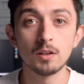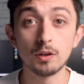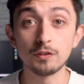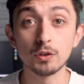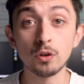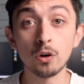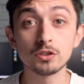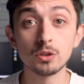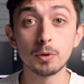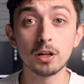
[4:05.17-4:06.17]
If you're not
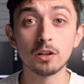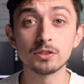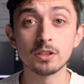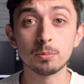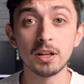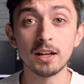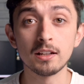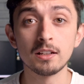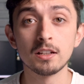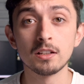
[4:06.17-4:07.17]
super close to the
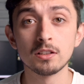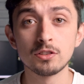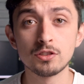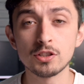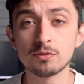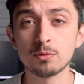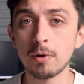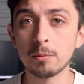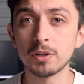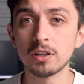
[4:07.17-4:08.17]
player, just
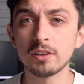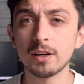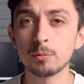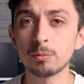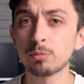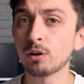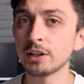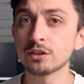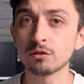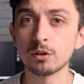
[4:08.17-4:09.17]
remember they'll be
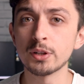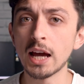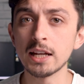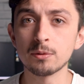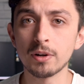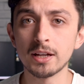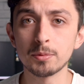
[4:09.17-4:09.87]
pretty screwed anyway,